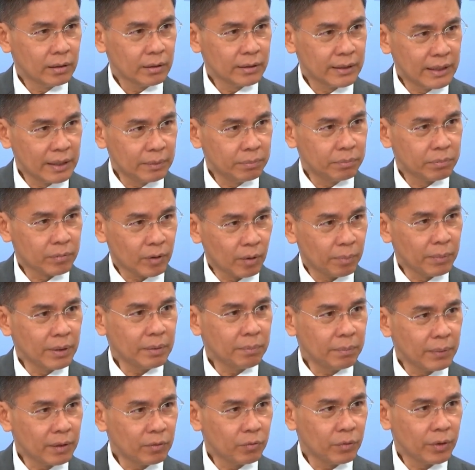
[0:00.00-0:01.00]
deep
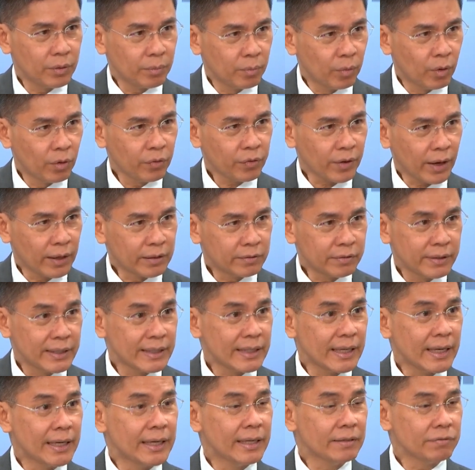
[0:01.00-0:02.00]
commitment with both countries
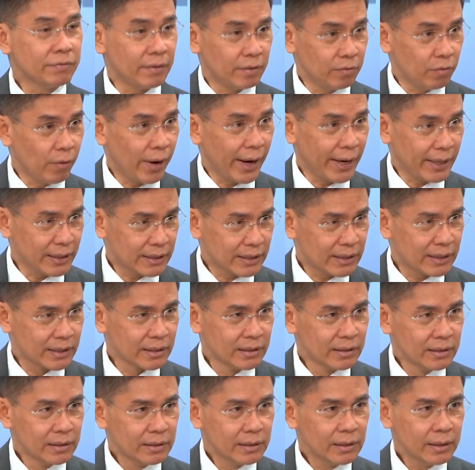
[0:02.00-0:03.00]
in different ways,
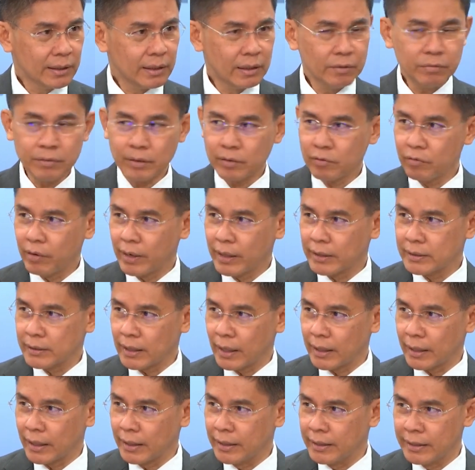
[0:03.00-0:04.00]
-huh. in different ways
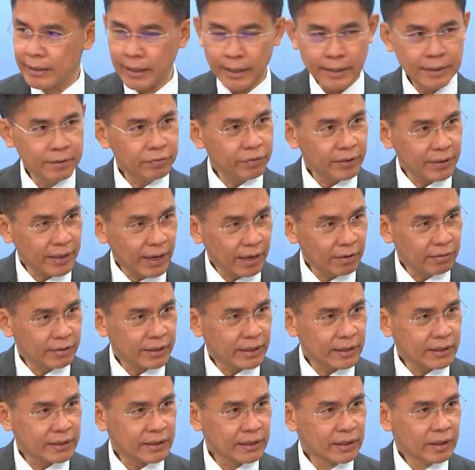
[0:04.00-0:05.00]
and in, different
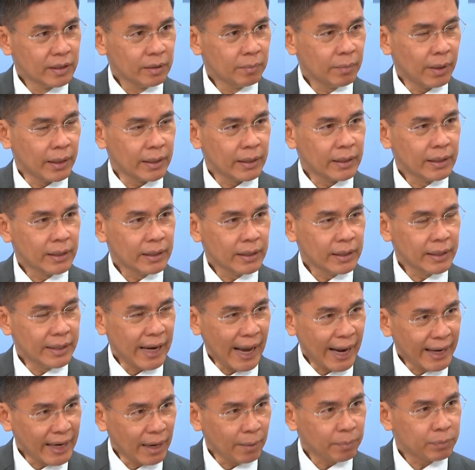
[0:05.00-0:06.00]
areas. But it
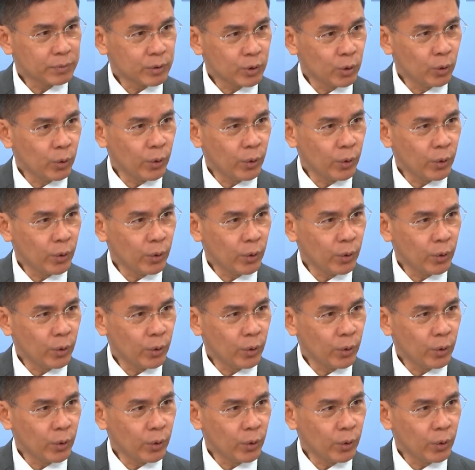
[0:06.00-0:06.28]
adds up to